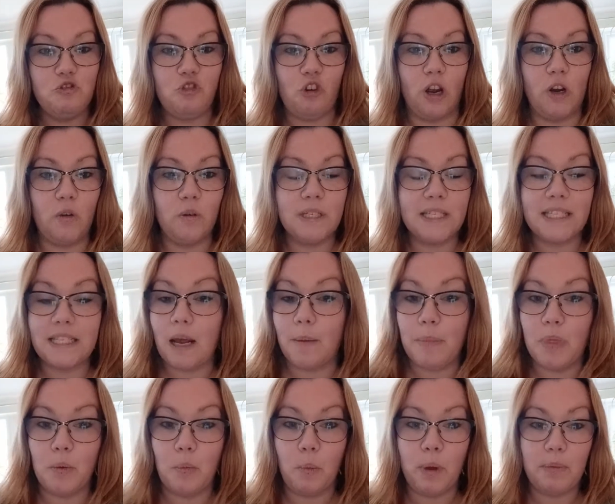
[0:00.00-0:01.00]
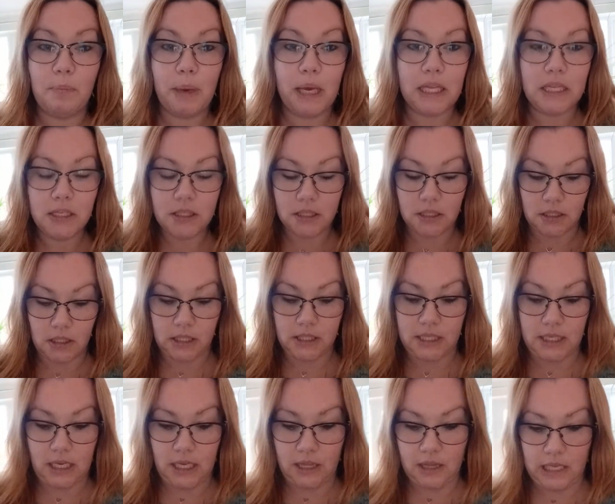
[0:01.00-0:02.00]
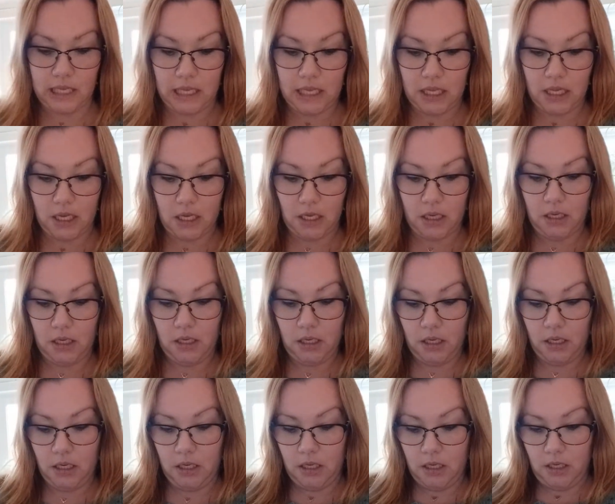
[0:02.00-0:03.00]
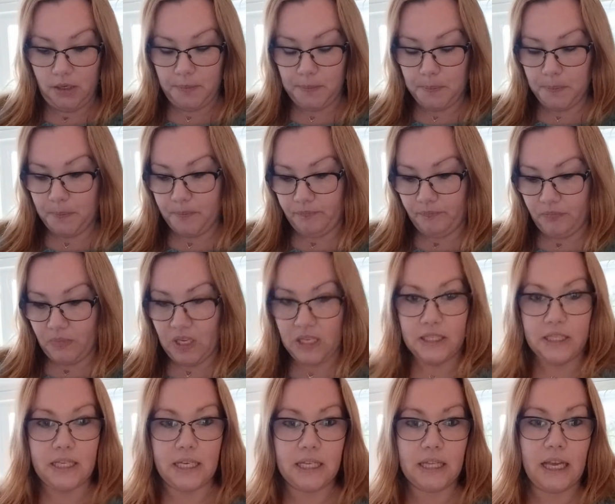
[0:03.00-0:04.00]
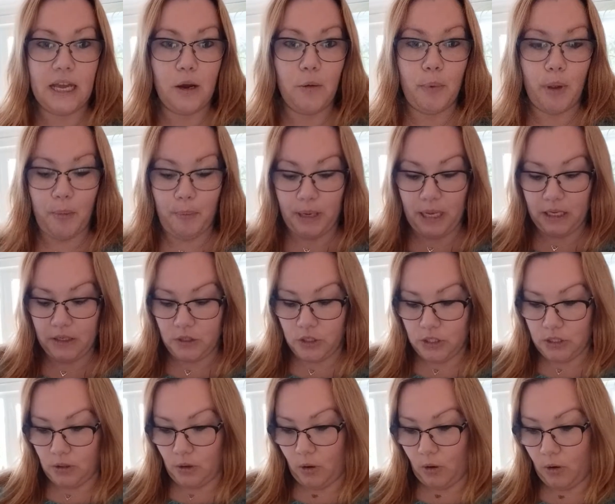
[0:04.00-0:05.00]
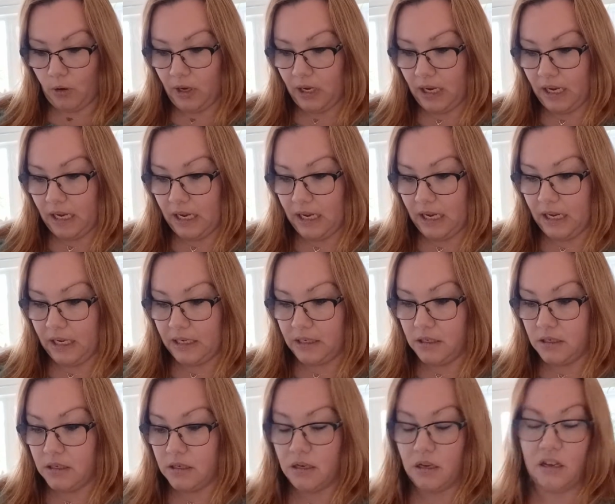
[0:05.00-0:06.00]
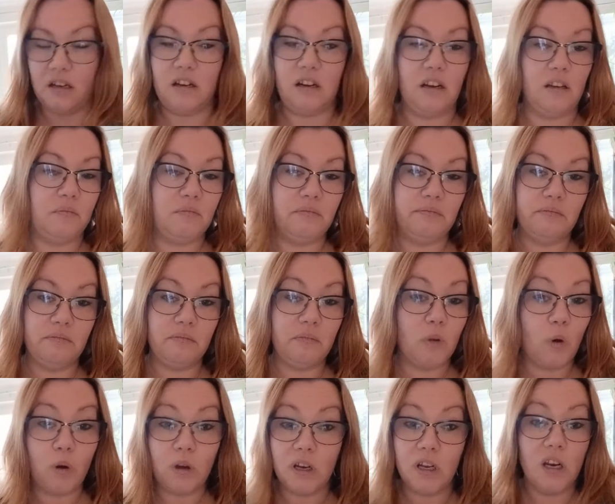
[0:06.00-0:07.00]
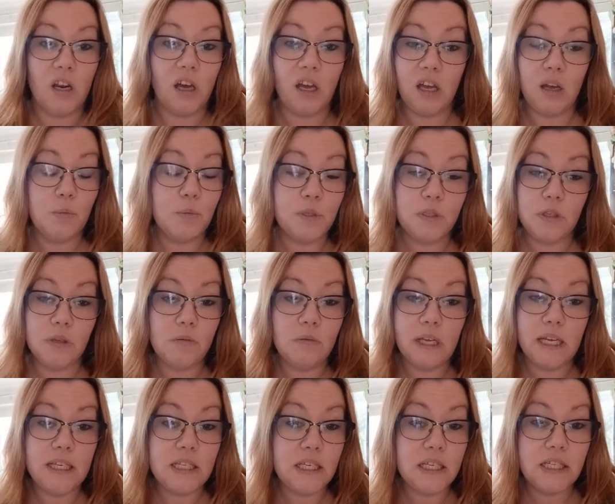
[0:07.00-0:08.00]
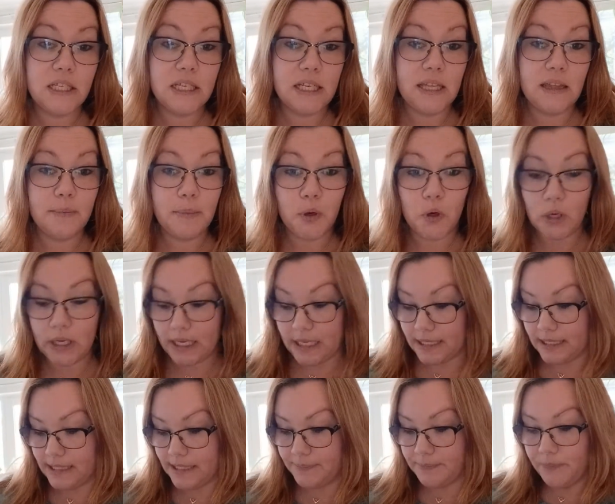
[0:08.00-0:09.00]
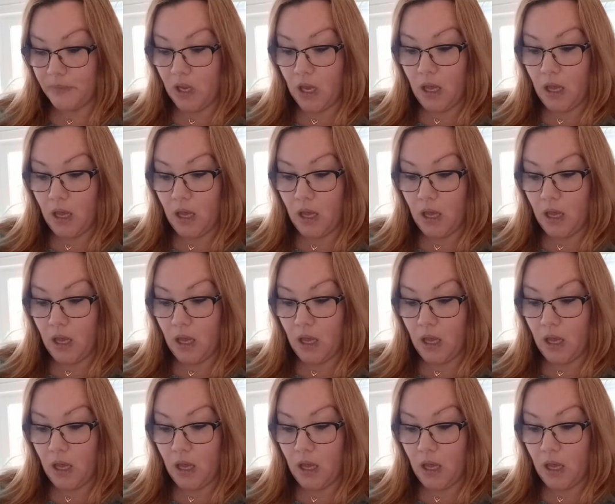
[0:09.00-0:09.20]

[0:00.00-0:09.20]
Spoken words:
try not to stab them with pins as I stick the elbow patches on. And I'm not going to lie, I was too lazy to knit the pockets.